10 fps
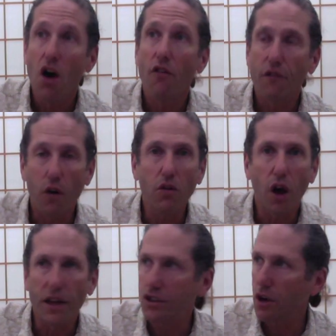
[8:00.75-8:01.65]
Phone
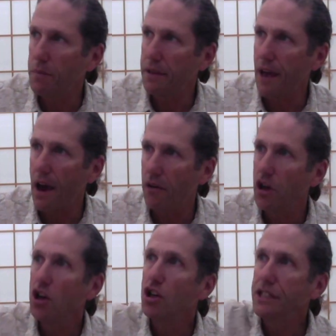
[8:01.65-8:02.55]
lines could be down
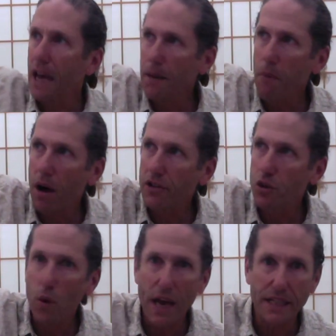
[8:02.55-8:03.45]
10 miles
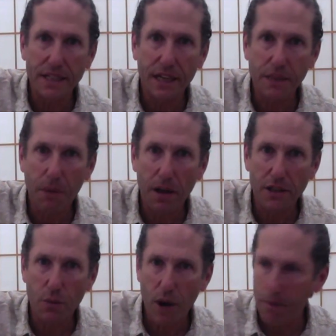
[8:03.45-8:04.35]
away and 6
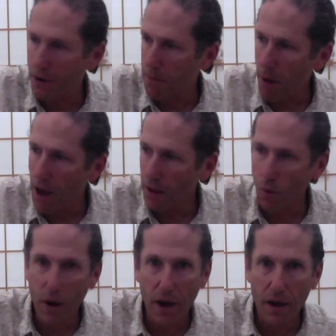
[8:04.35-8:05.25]
miles away, but a mile
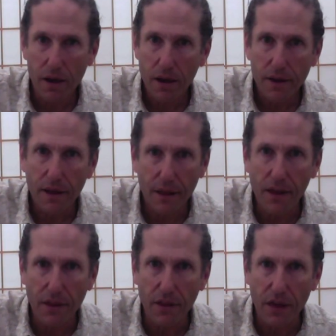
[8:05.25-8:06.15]
away,
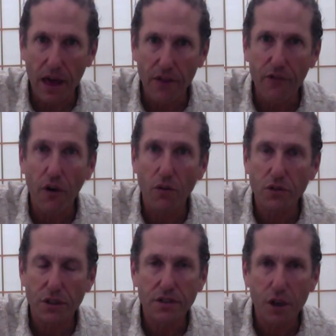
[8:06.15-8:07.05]
the phones
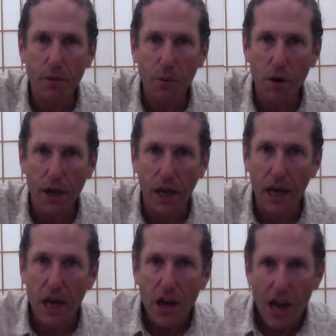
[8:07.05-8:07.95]
could still be working.
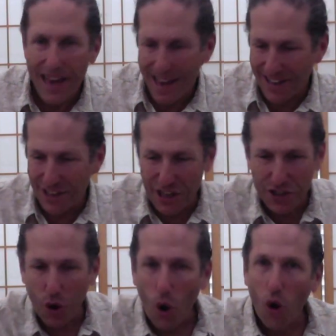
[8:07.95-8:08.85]
It's
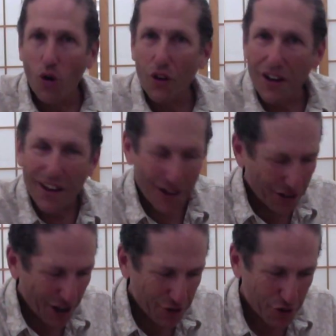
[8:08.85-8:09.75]
all
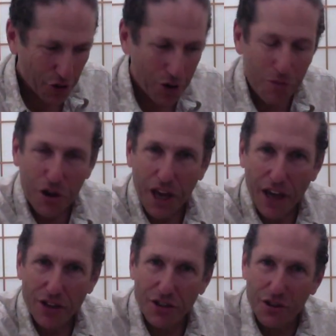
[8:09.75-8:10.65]
electrical
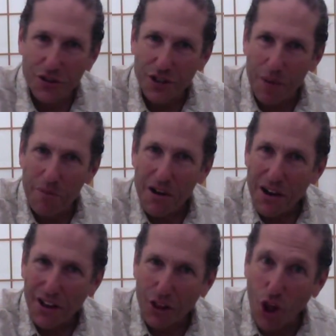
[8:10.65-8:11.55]
communication. So some
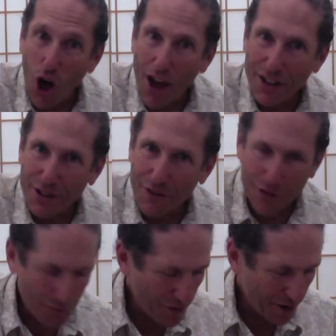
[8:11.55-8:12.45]
lines, if
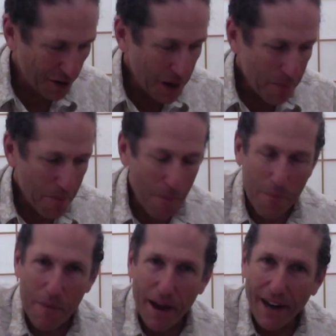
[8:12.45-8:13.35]
you will,
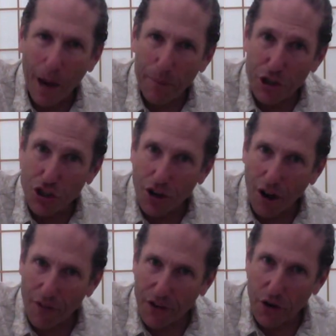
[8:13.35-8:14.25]
may not be shut
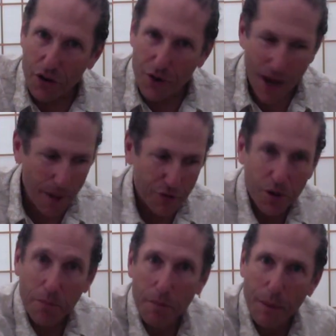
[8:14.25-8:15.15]
off that go to your
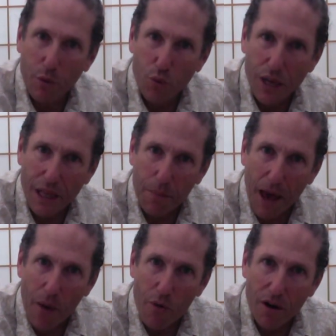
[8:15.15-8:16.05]
hamstring, but maybe really
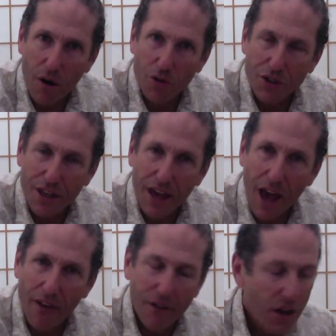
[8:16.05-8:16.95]
bad where it goes to the
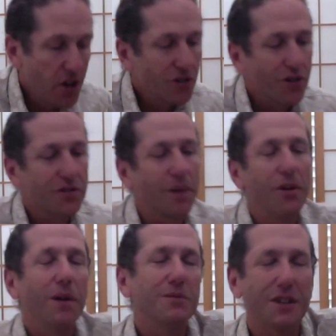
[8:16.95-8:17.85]
calf. So
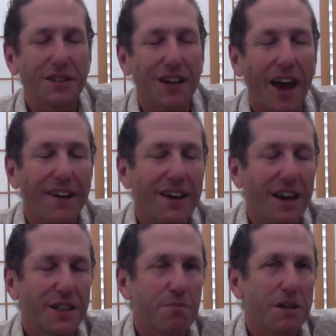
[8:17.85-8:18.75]
sometimes sciatica
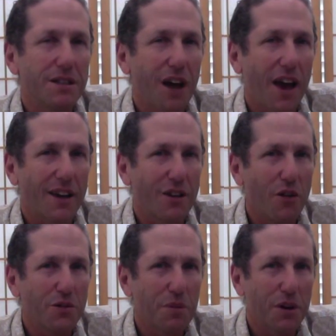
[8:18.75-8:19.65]
gets
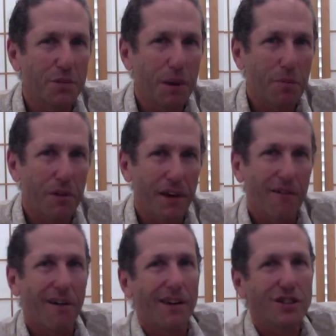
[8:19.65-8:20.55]
misdiagnosed because people think,
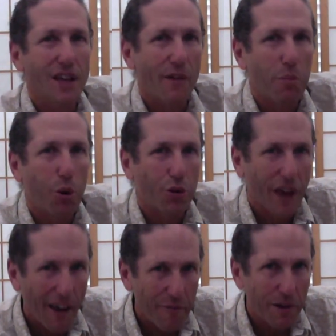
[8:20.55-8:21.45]
well, I just have a pulled
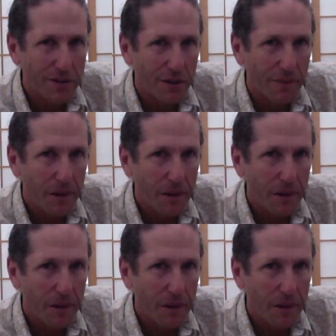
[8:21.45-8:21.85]
calf muscle.